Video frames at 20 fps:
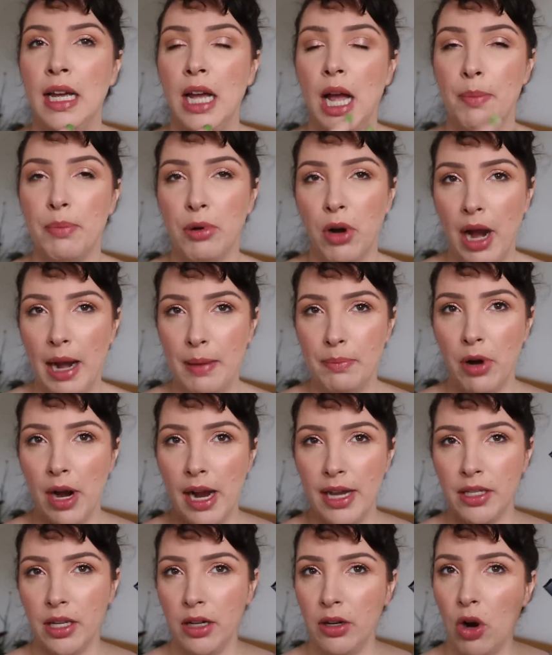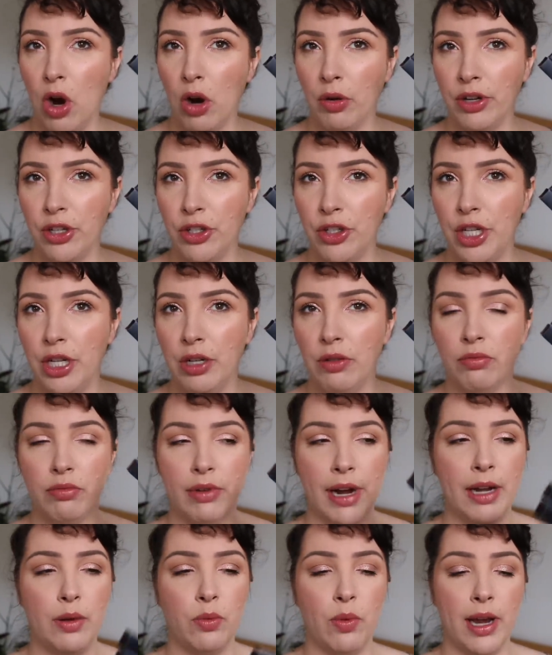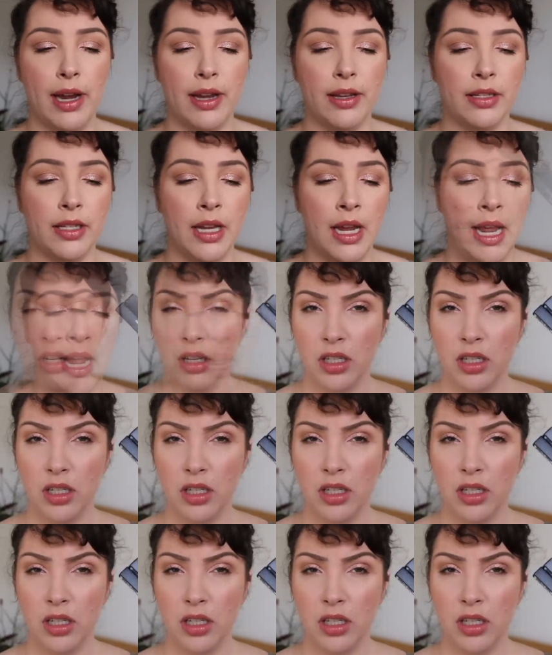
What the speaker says: a bright sort of orangey red wears.